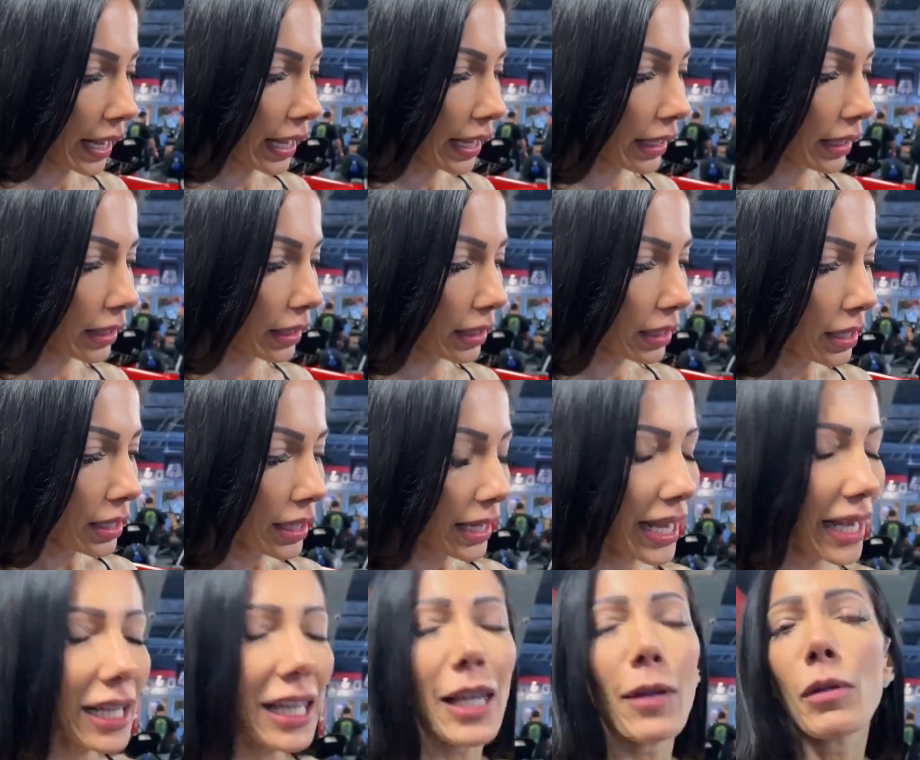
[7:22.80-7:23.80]
that
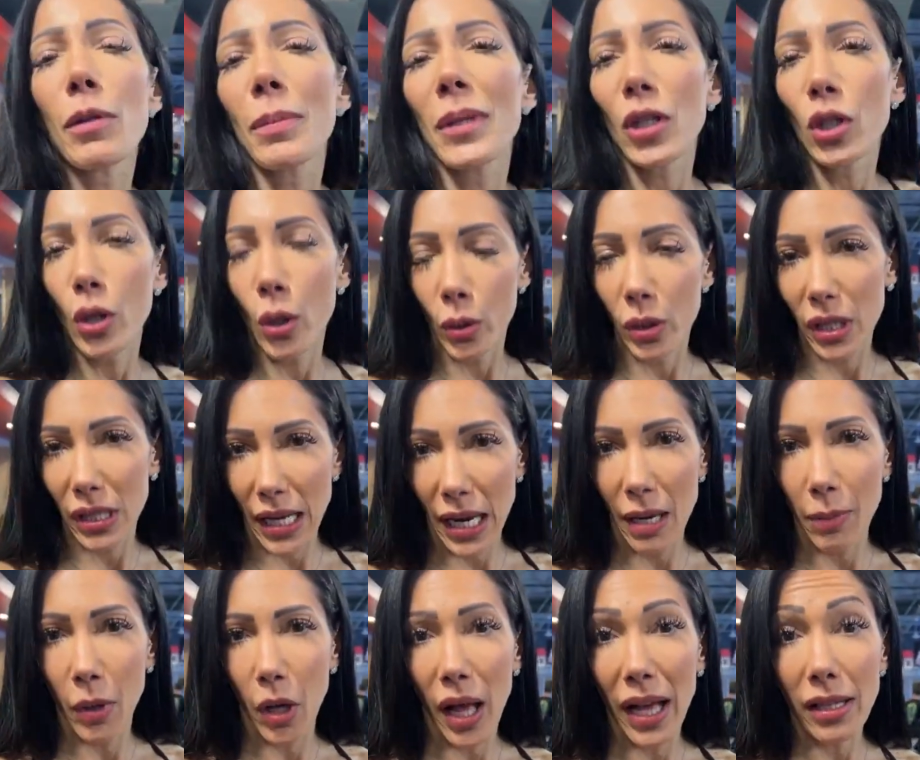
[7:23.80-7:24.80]
it keeps me so
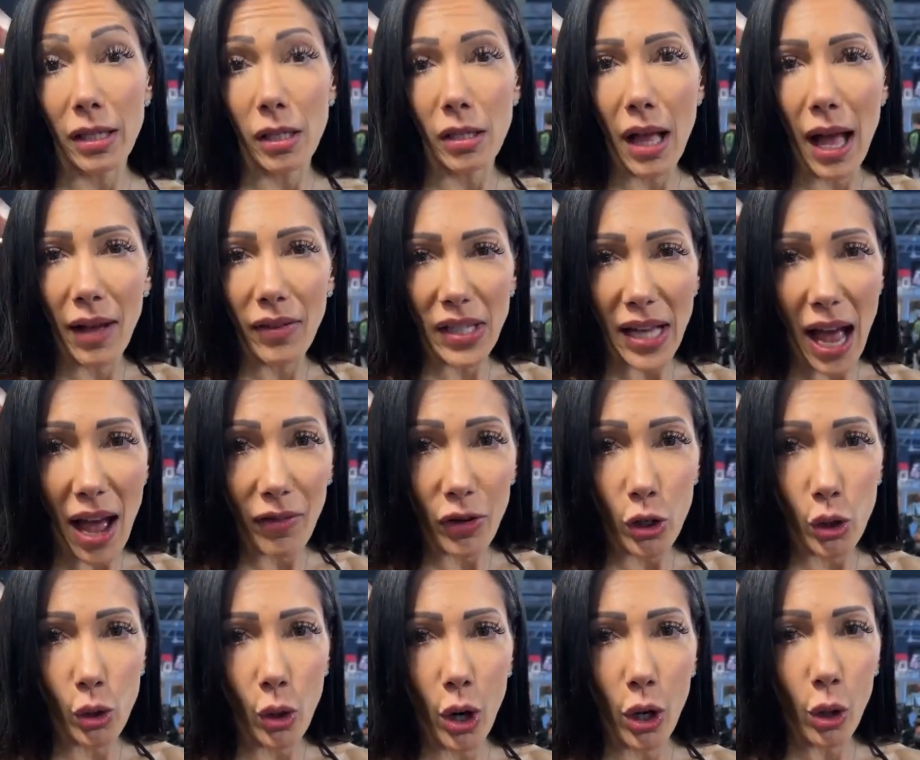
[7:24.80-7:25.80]
stable. I still have to have
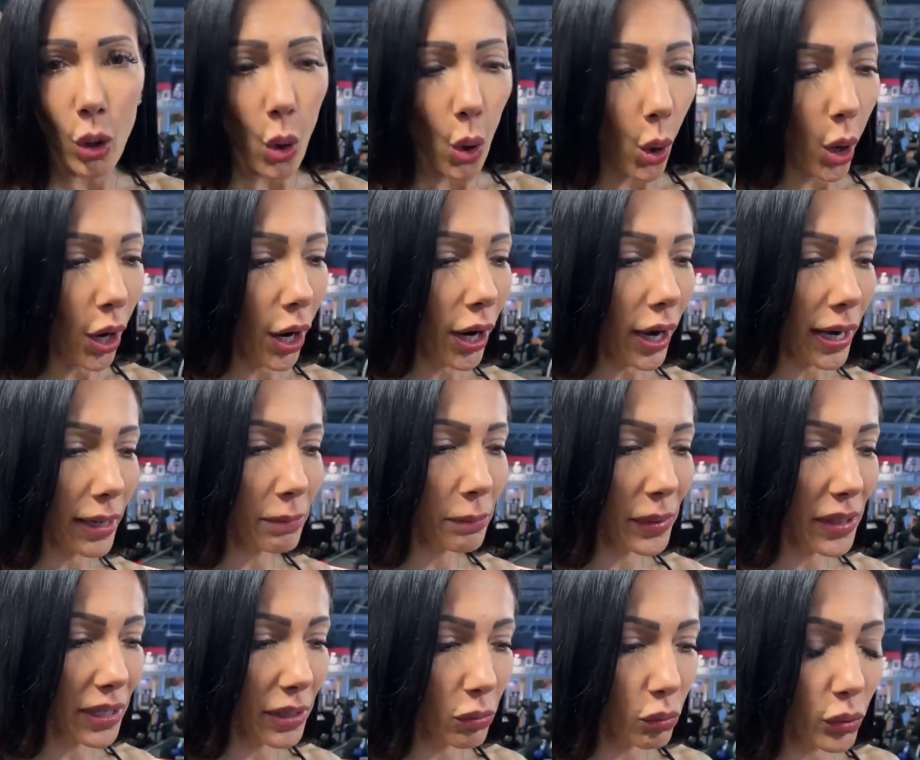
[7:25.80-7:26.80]
a strong core and
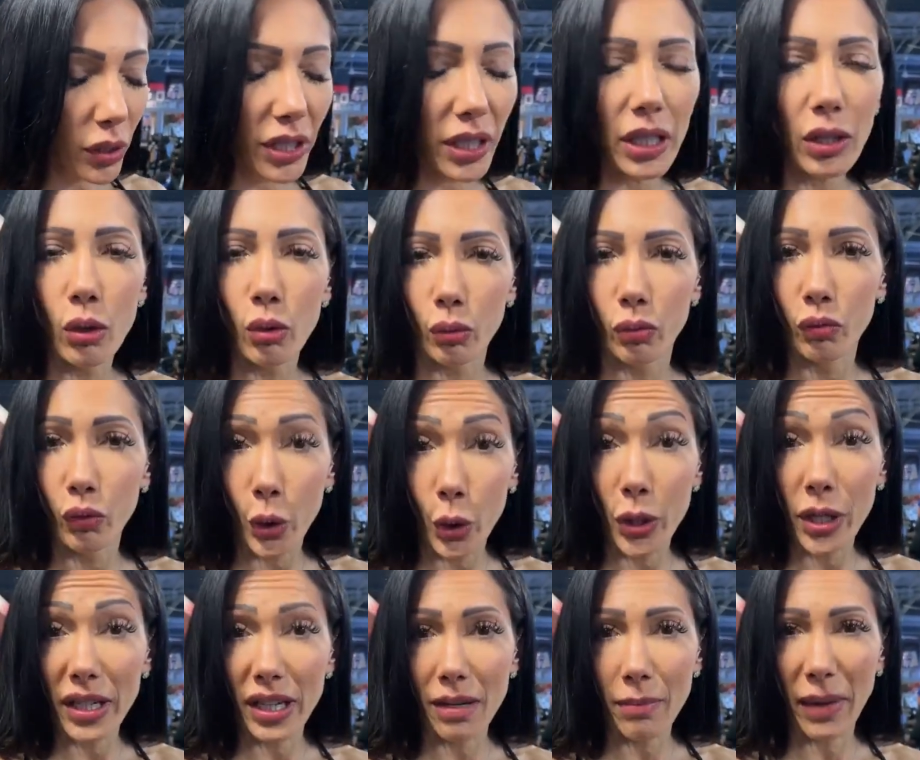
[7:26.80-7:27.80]
be really
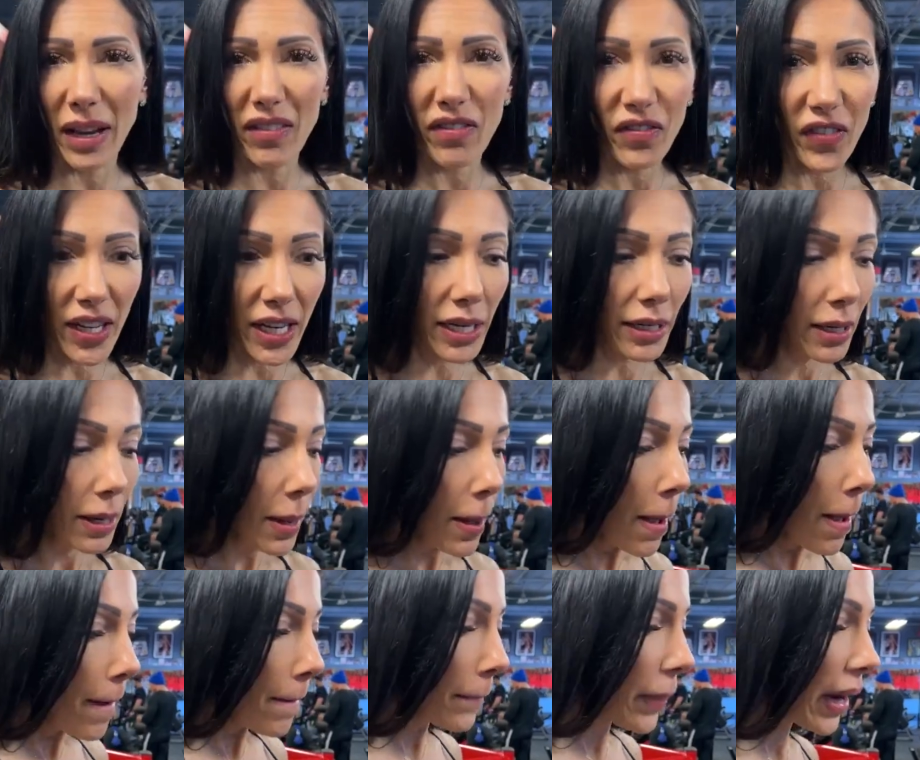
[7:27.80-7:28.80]
rooted in my feet,
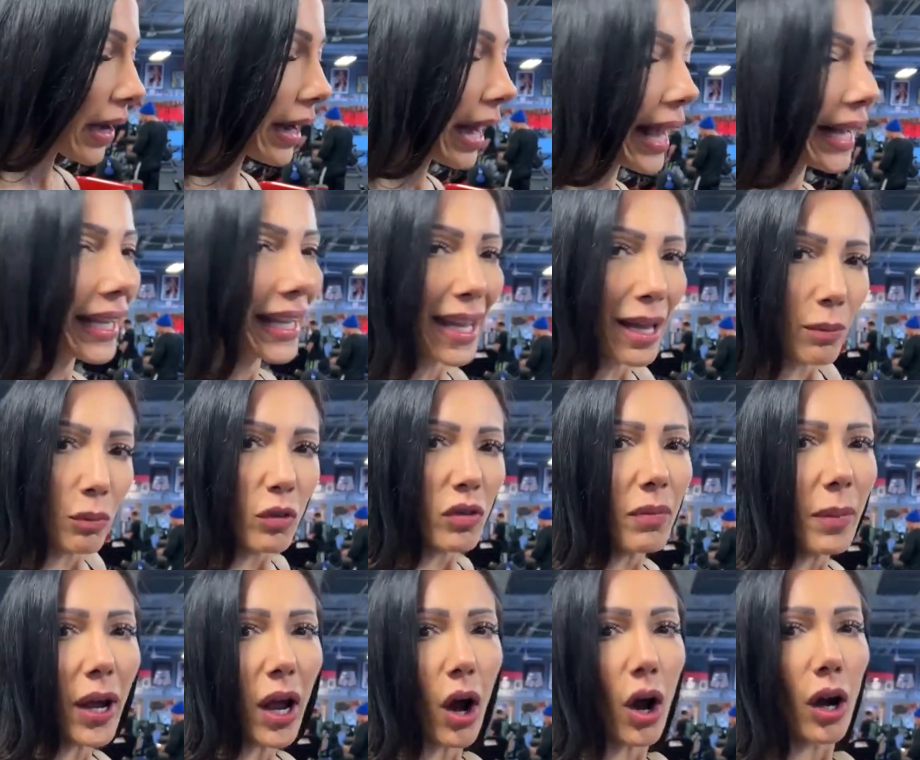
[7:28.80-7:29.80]
but I can't
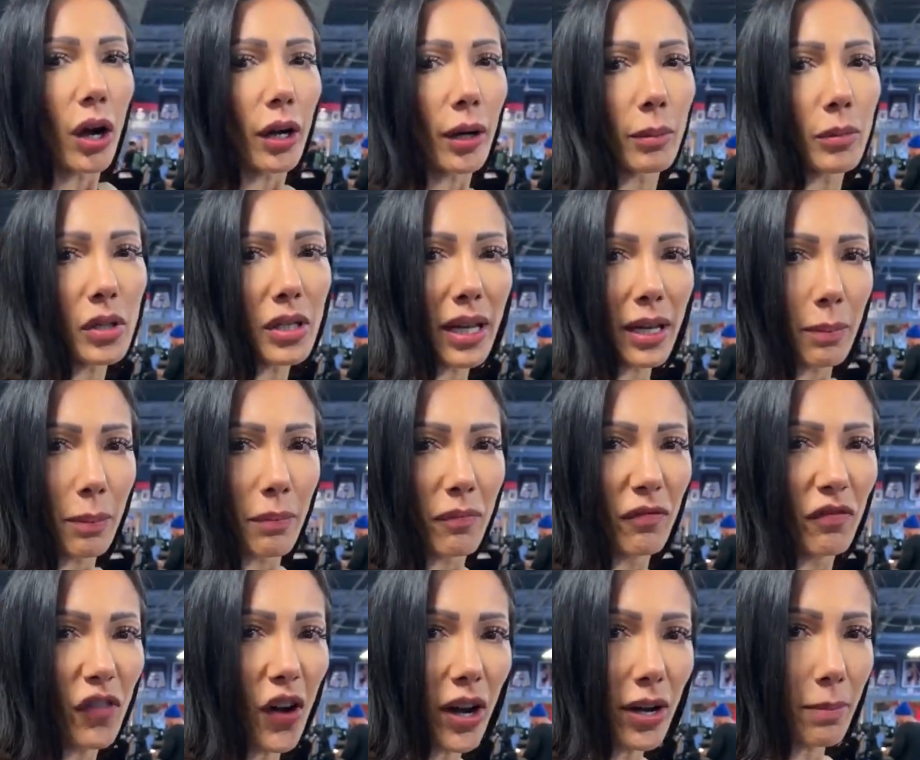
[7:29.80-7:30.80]
move my arms like
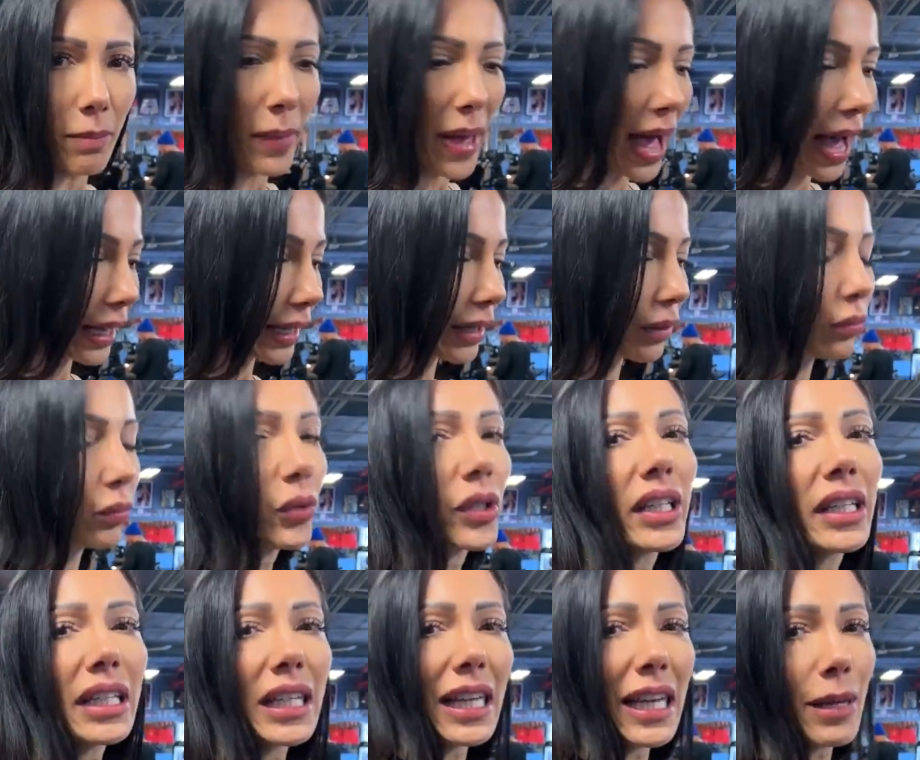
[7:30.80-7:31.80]
front and back. It
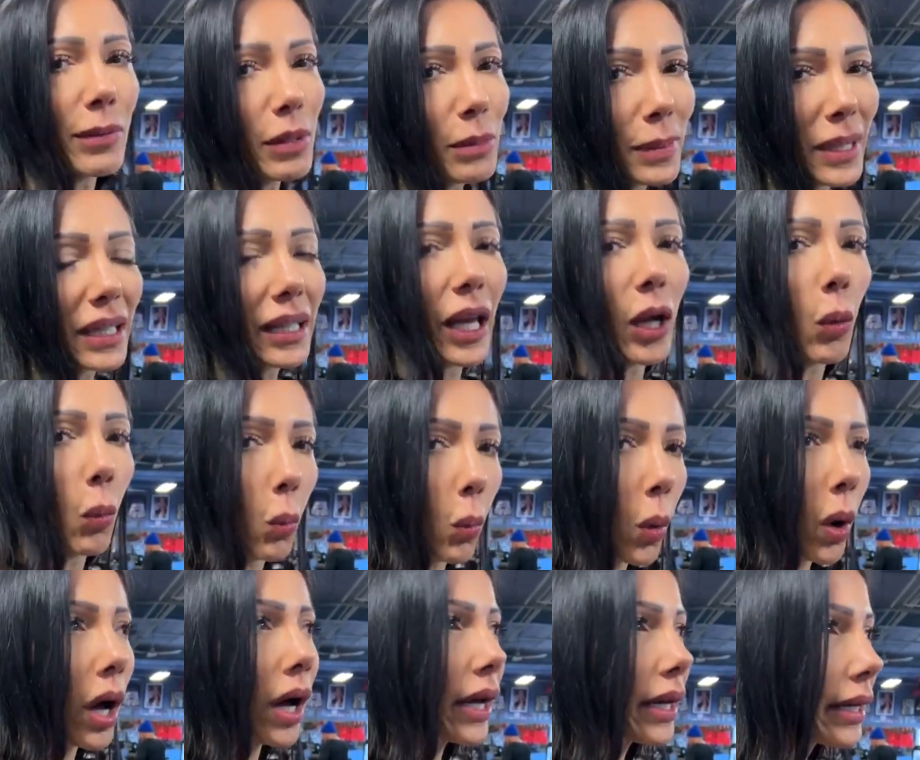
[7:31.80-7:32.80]
really keeps me in like
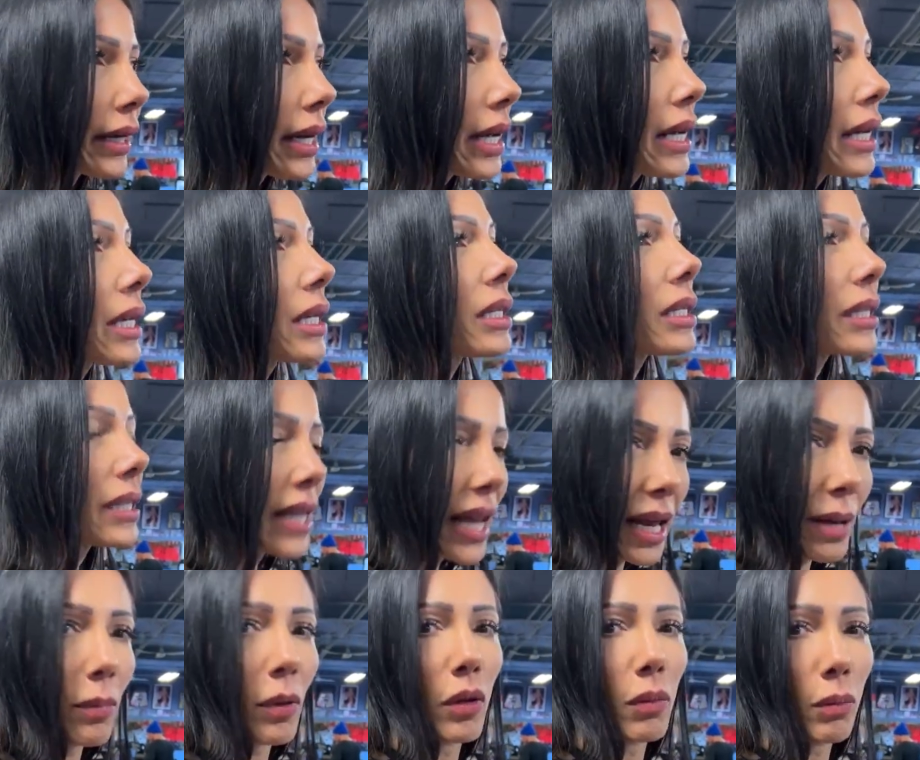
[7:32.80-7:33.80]
one
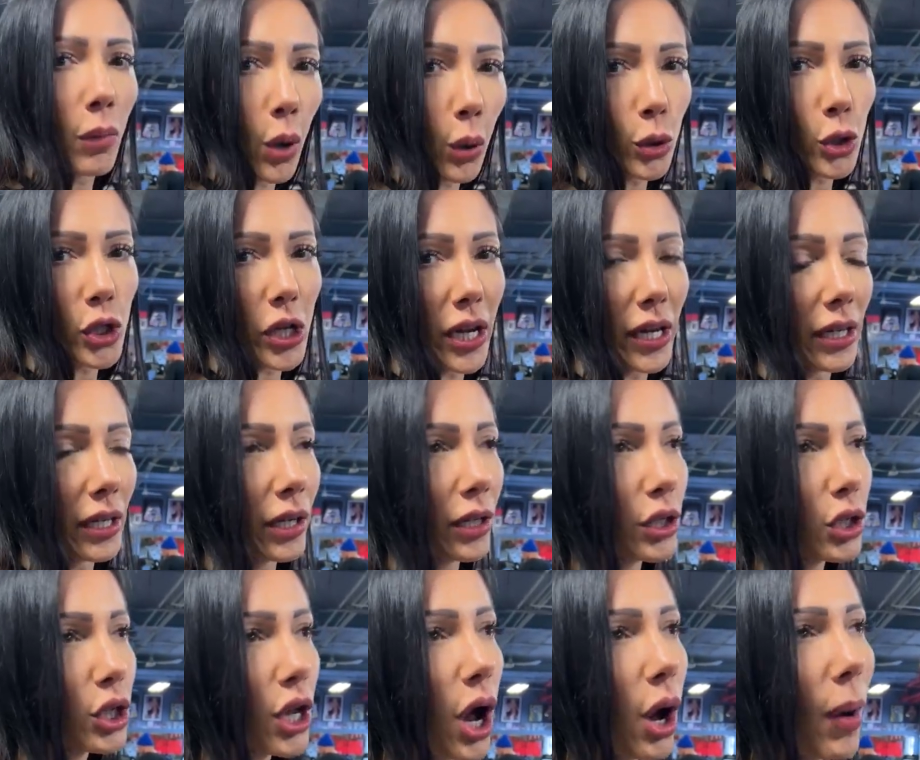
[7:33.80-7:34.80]
stable motion.
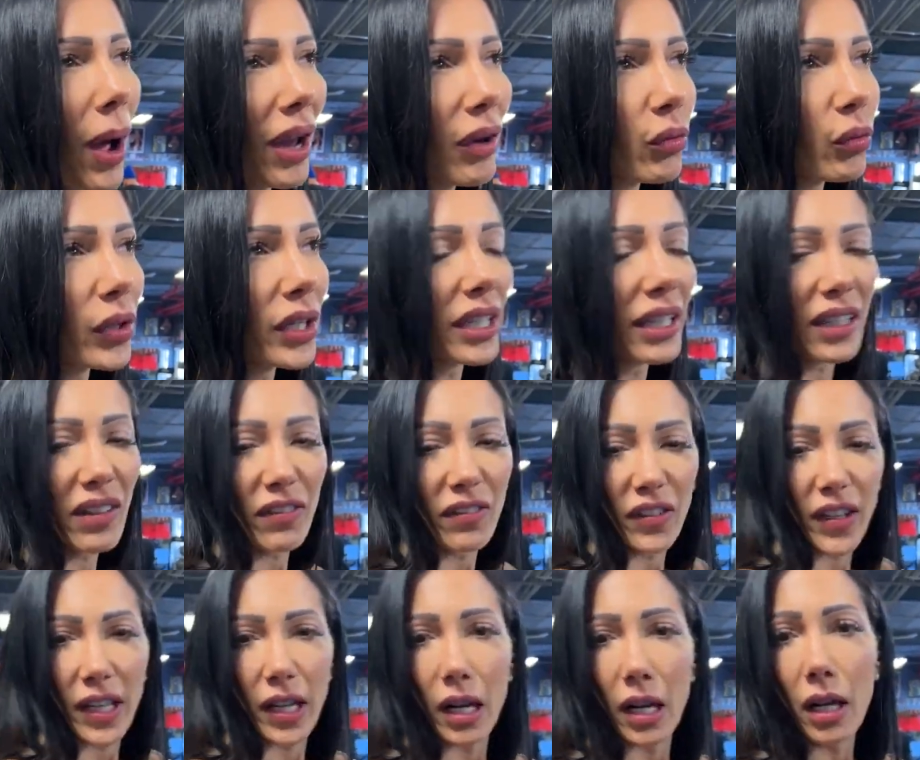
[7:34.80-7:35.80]
So I really
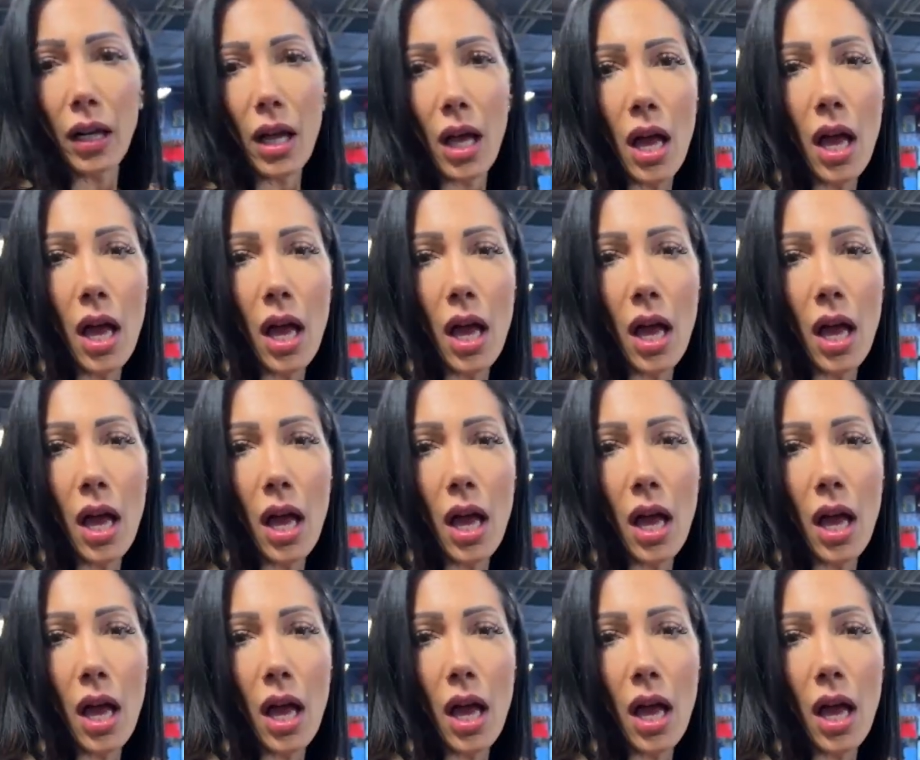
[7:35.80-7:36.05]
feel